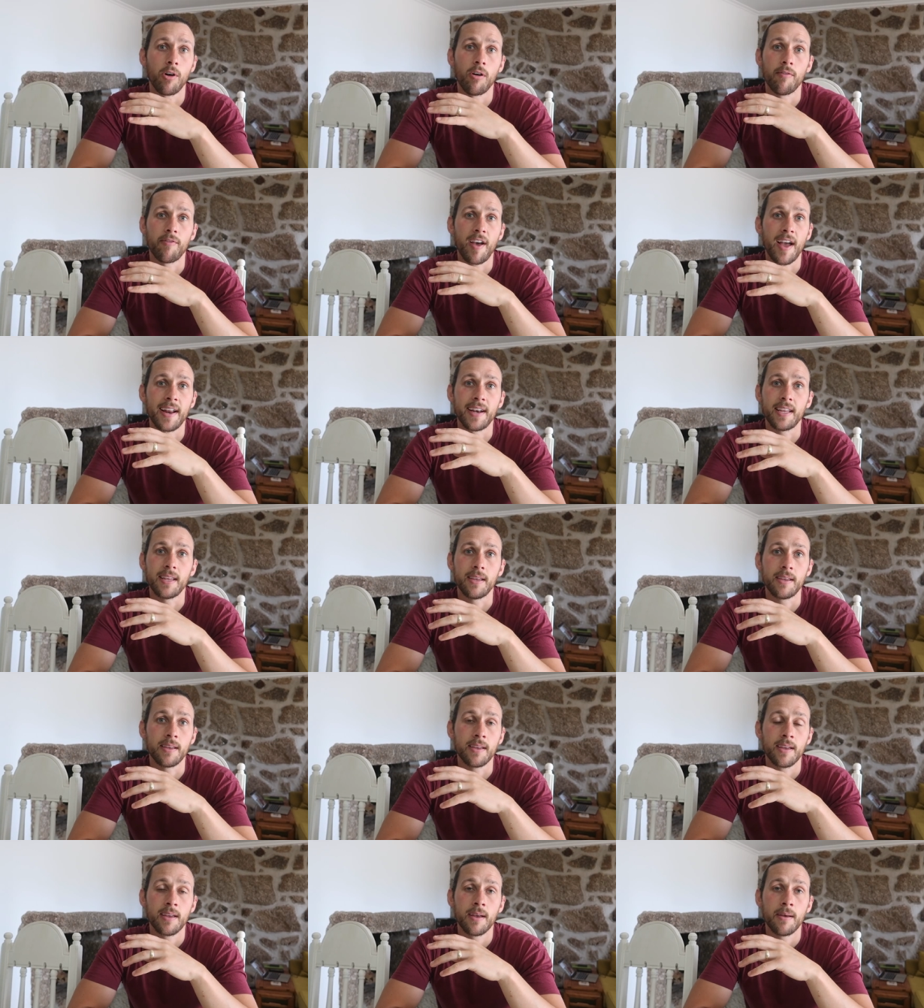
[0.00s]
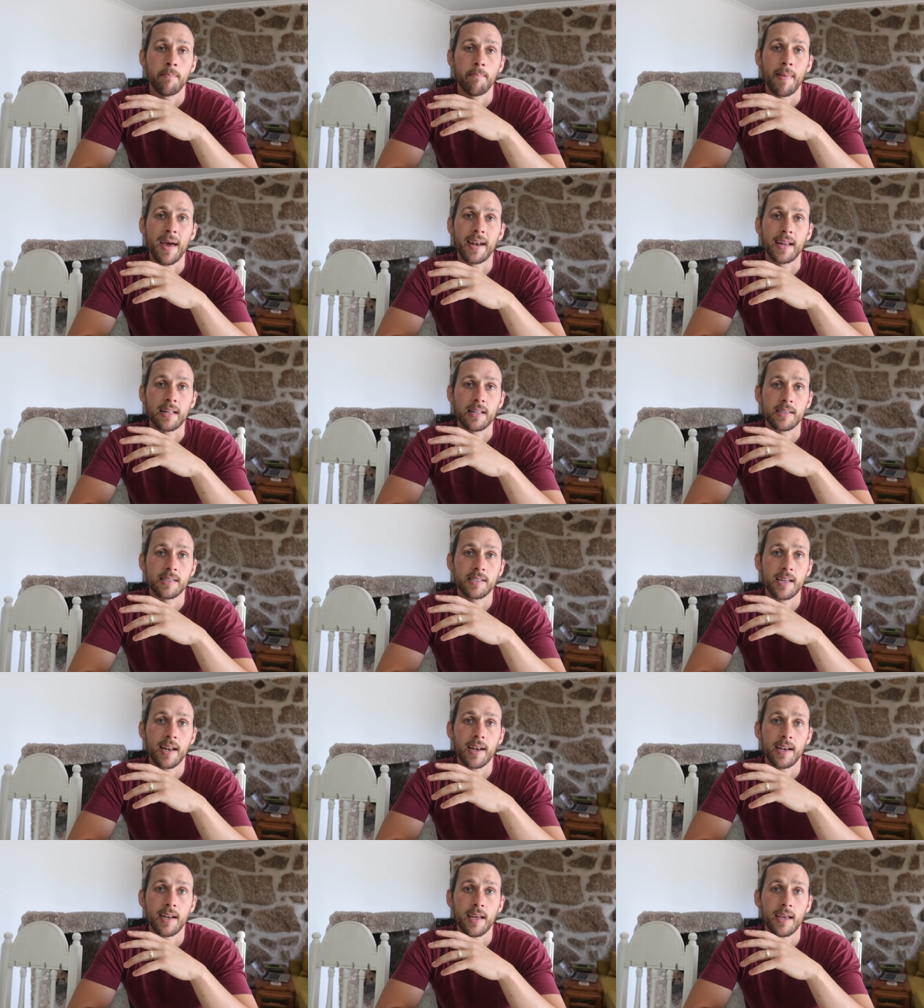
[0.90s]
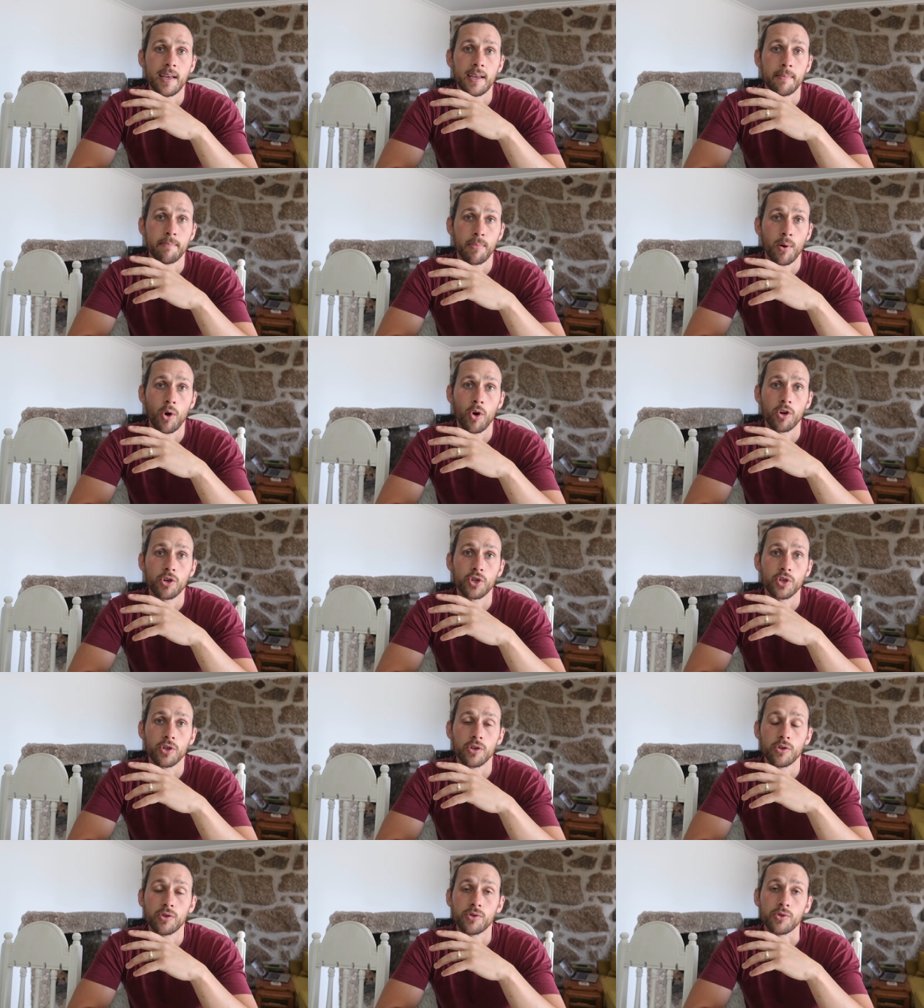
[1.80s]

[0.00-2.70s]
of any medical centre in Portugal,